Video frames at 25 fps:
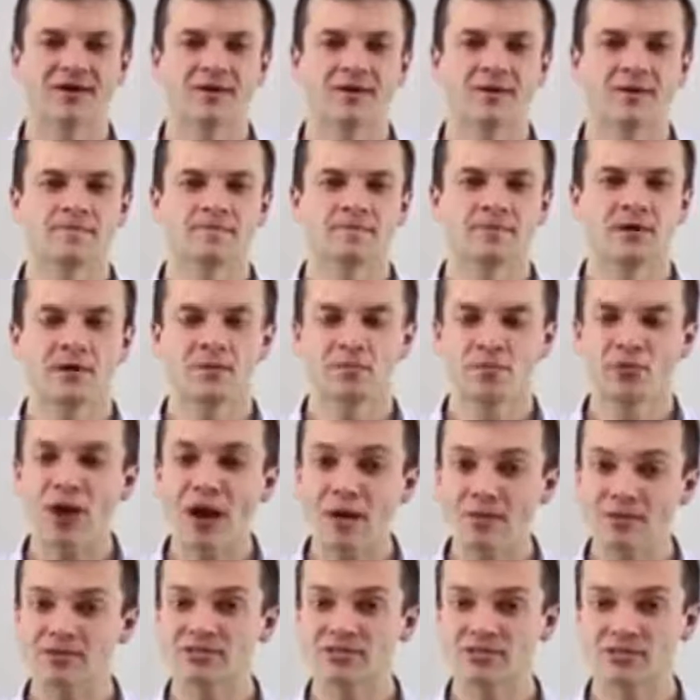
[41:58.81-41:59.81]
Okay,
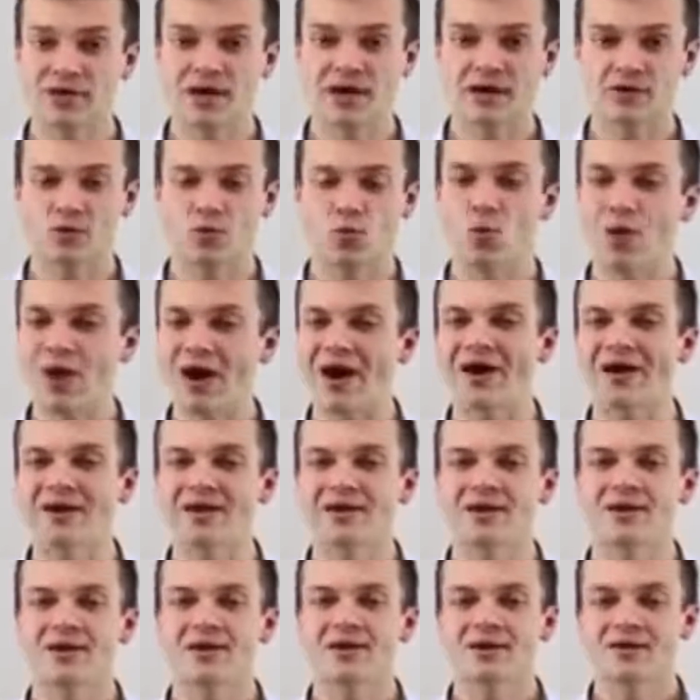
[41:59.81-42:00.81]
I promise you that.
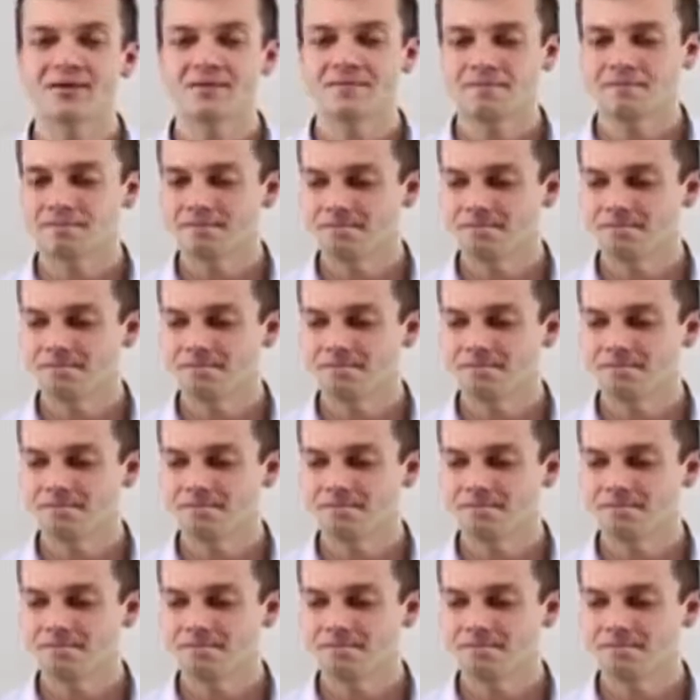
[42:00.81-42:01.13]
Why?